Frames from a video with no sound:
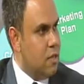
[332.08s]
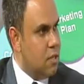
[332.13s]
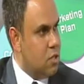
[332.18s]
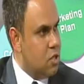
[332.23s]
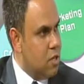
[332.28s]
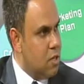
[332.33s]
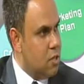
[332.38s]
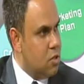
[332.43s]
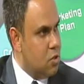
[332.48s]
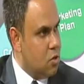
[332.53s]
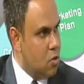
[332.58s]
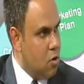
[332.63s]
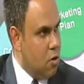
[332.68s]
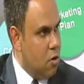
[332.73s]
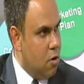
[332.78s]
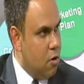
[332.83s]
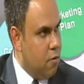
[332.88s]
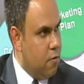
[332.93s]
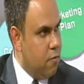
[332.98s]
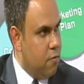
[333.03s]
chance
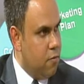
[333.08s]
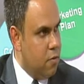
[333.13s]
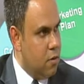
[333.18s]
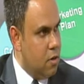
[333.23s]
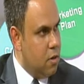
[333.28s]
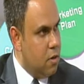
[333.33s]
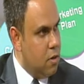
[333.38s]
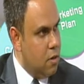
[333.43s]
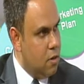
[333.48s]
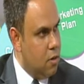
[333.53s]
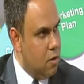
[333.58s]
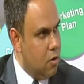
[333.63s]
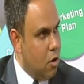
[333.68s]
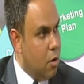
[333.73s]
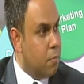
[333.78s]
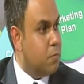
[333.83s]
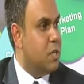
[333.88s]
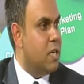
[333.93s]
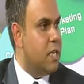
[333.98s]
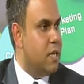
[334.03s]
of
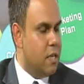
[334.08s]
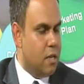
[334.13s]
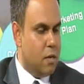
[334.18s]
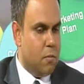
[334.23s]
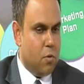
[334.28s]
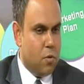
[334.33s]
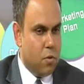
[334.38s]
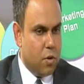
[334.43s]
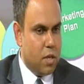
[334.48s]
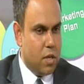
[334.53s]
obtaining a mortgage.